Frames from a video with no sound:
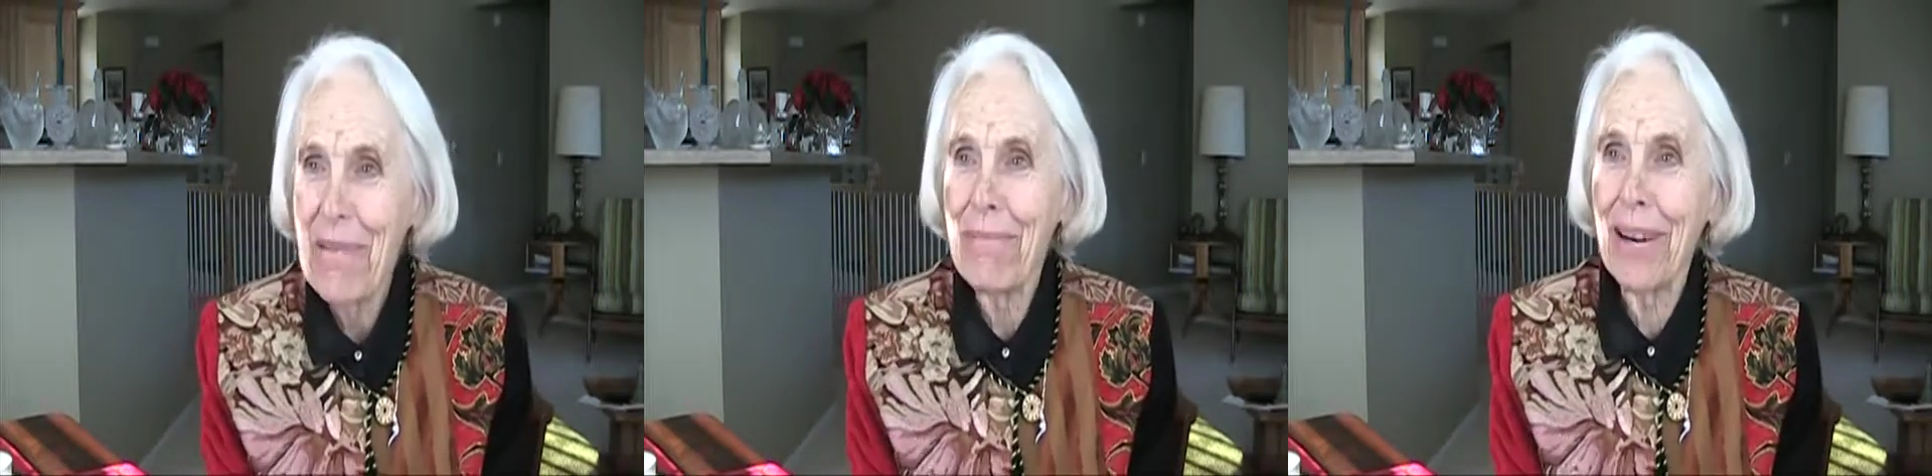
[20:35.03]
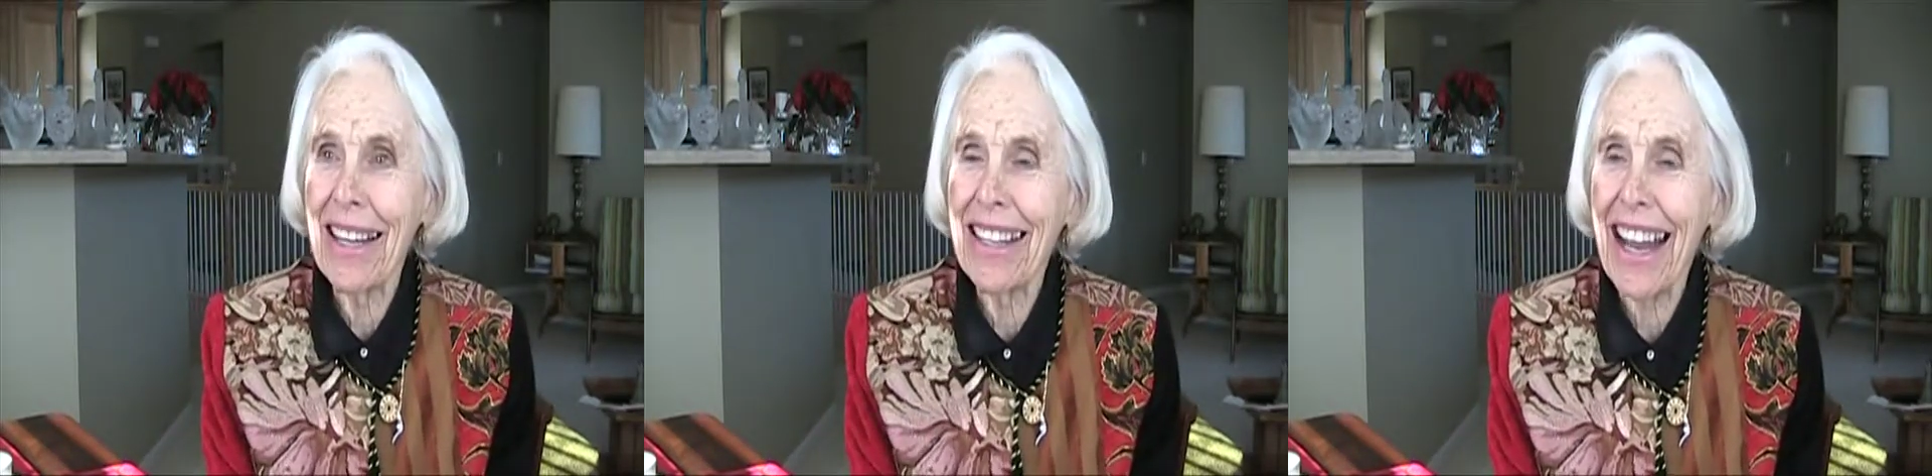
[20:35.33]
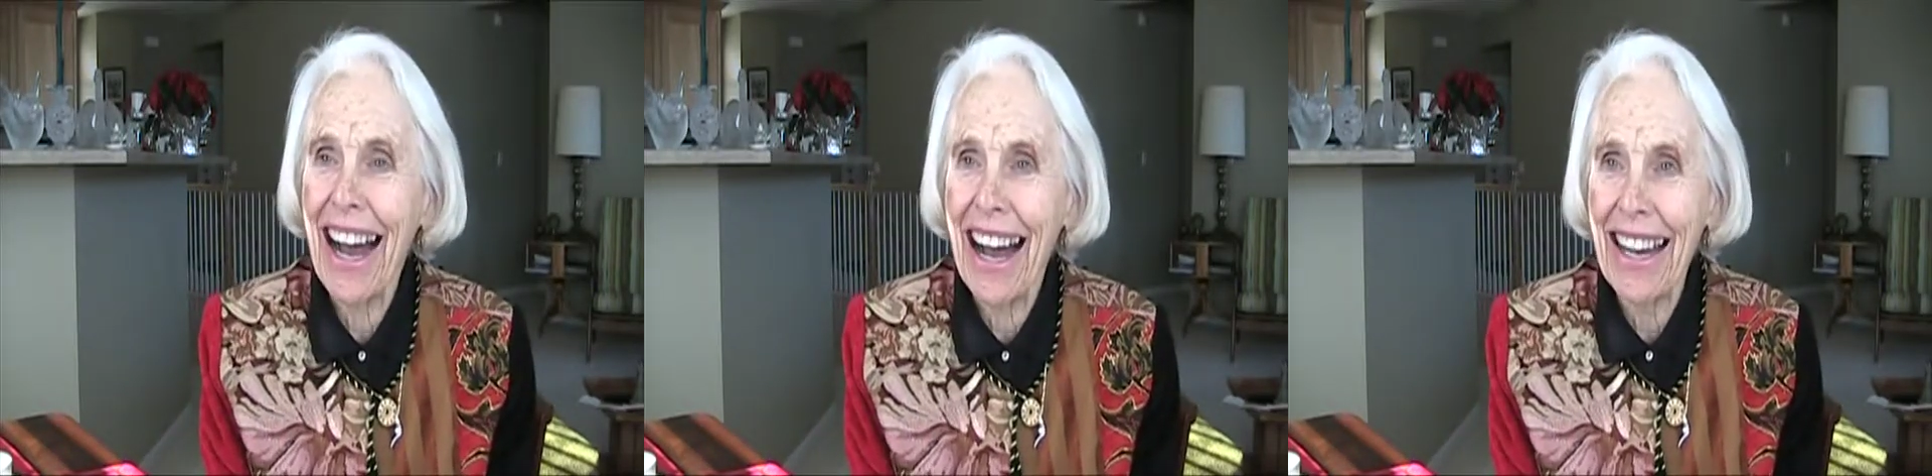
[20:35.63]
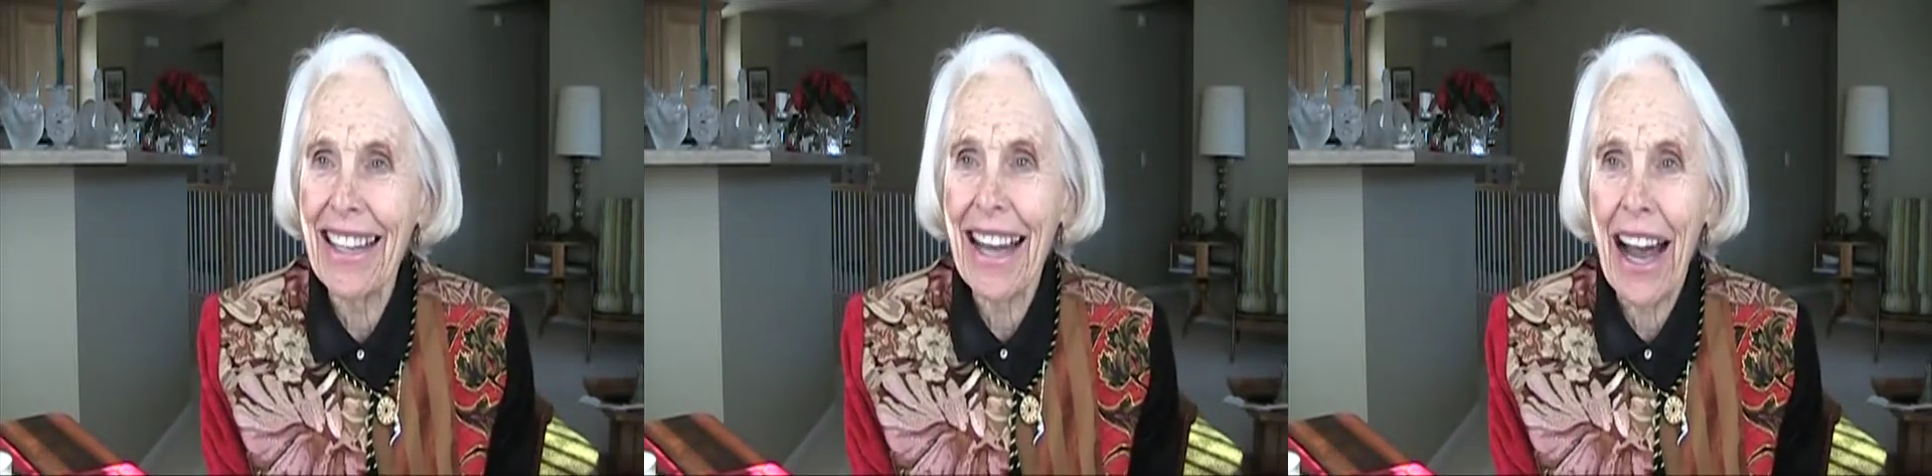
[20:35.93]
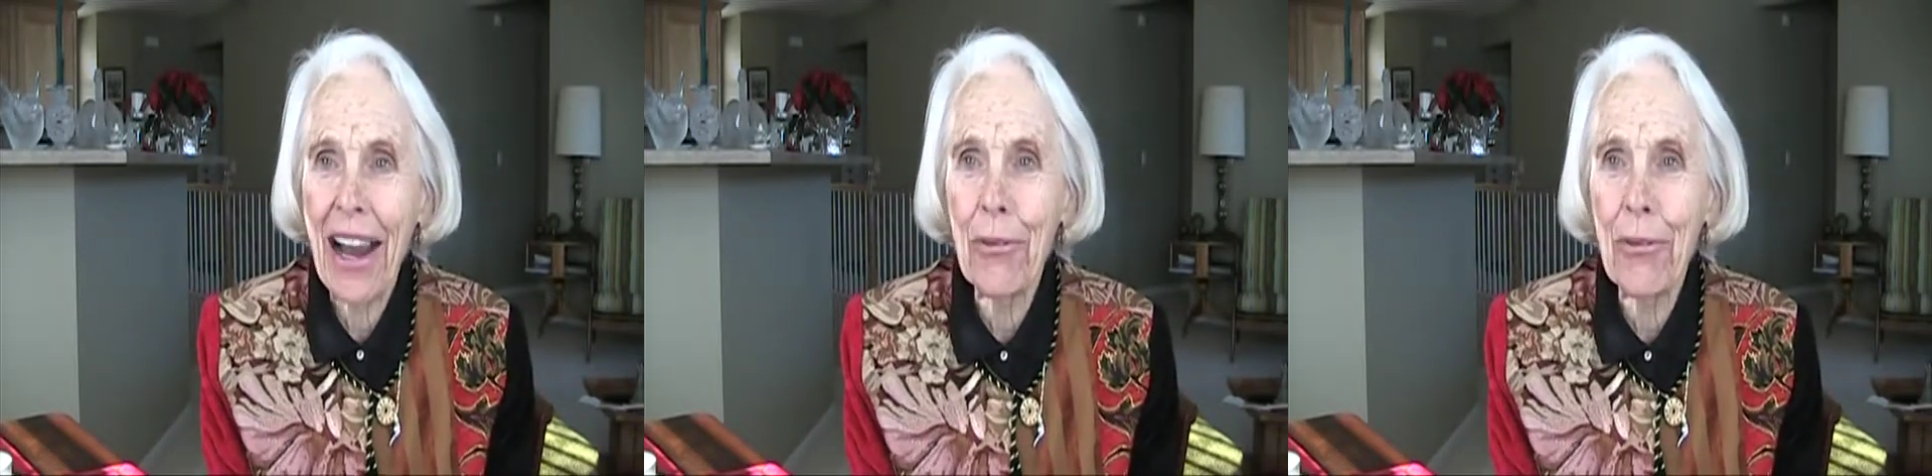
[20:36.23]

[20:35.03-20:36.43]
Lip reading: But I